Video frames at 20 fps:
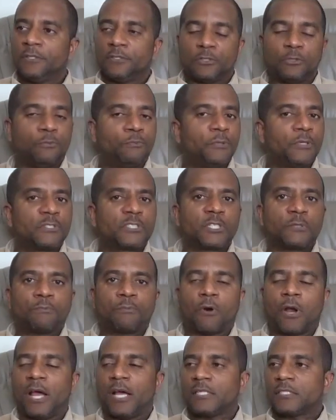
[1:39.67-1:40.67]
you'd be
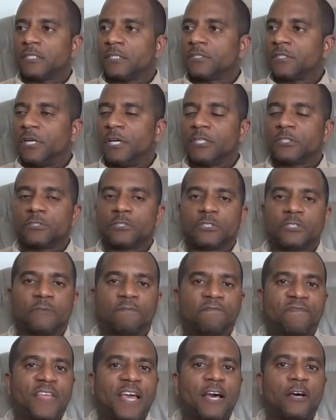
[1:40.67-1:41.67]
surprised, there's hundreds
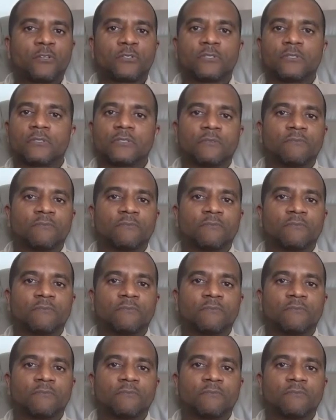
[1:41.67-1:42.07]
of thousands